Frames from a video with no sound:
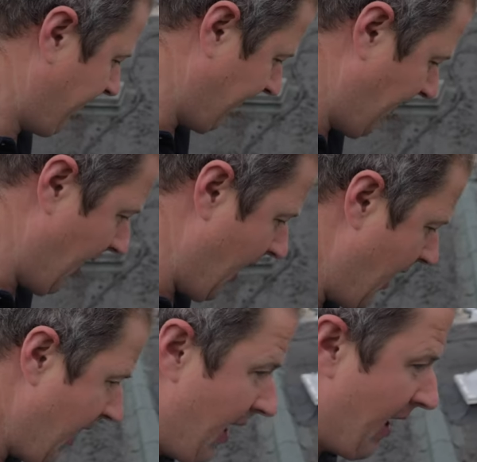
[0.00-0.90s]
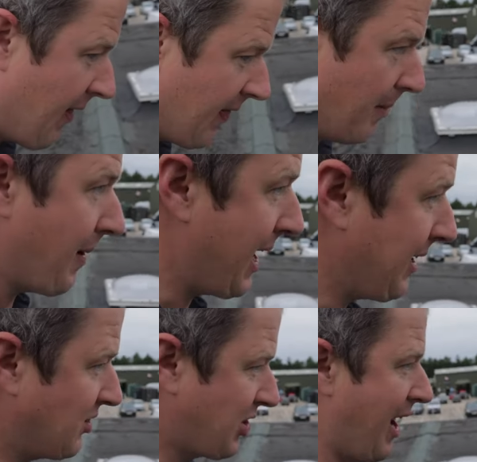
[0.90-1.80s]
for the
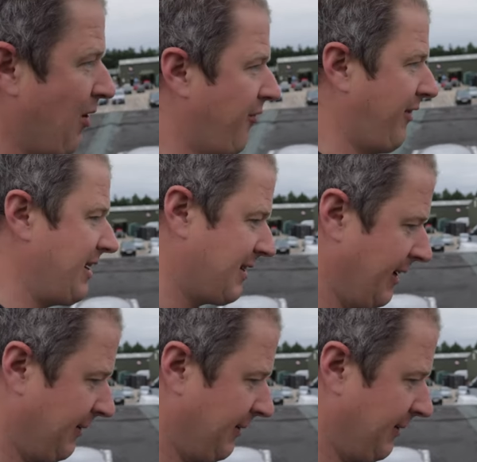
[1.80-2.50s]
main channel vid.